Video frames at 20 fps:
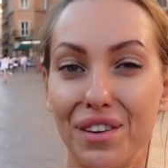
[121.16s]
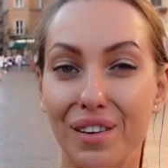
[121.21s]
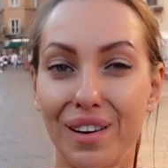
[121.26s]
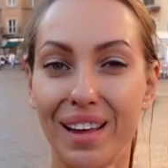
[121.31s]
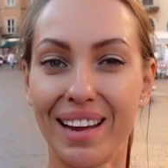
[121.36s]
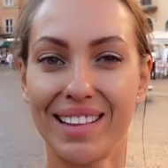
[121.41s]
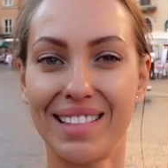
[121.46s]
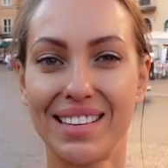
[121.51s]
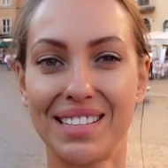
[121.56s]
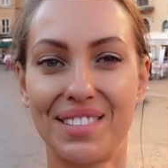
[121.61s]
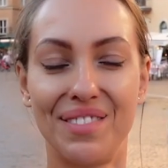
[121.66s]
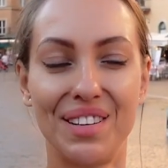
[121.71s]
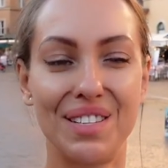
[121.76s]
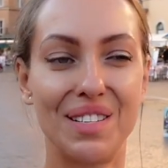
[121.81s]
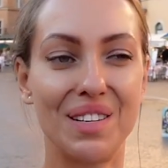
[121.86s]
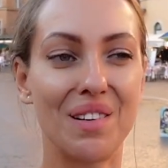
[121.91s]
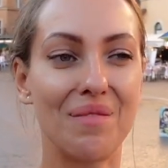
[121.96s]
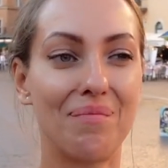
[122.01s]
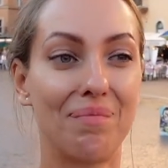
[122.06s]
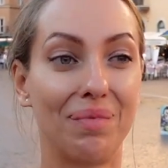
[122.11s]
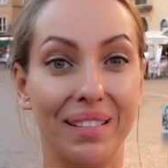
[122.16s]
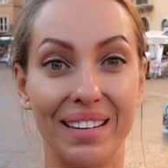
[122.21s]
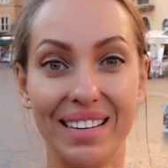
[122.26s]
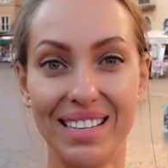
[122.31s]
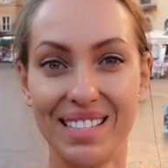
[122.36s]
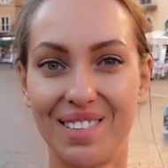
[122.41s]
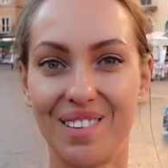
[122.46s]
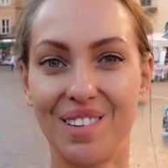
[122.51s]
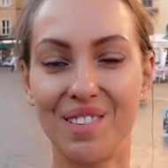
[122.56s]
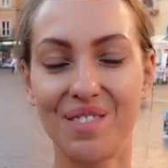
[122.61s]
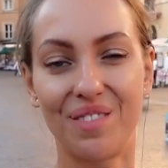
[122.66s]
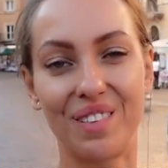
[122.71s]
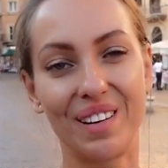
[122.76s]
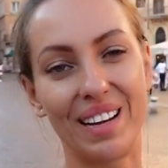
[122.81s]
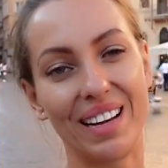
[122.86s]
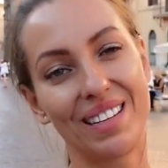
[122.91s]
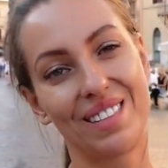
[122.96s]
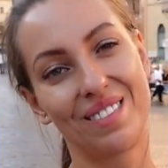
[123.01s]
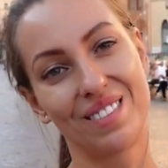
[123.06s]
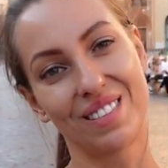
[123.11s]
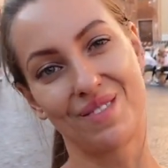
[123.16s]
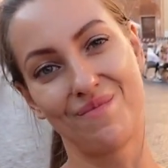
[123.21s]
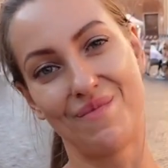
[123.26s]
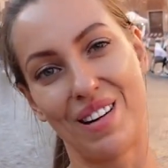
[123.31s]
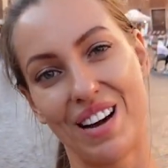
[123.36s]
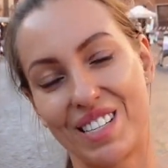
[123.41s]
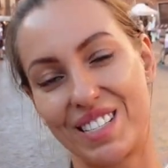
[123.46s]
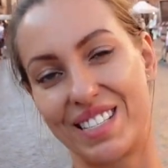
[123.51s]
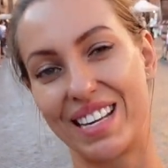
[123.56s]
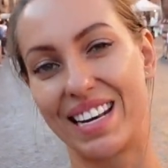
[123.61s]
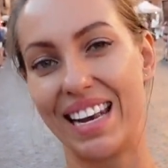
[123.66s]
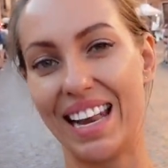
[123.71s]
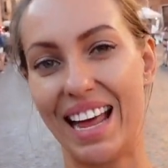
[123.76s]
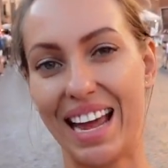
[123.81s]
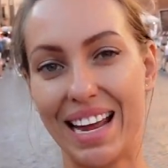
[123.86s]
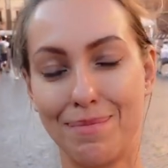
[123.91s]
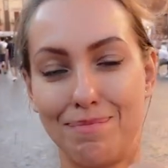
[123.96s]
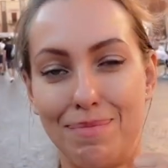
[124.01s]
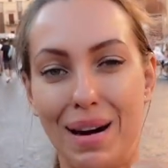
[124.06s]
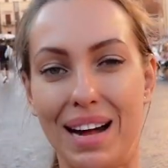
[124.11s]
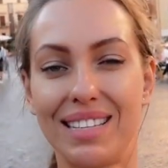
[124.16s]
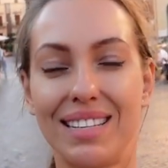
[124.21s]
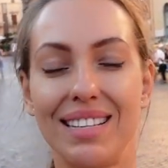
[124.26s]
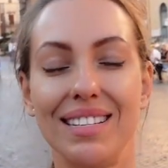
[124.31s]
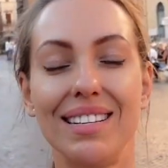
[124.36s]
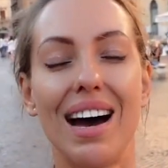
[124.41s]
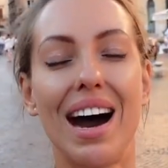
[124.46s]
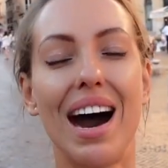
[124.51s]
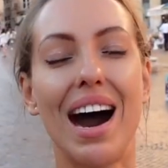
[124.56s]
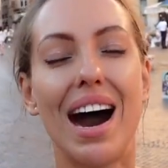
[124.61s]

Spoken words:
you like this video, please don't forget to smash that like button.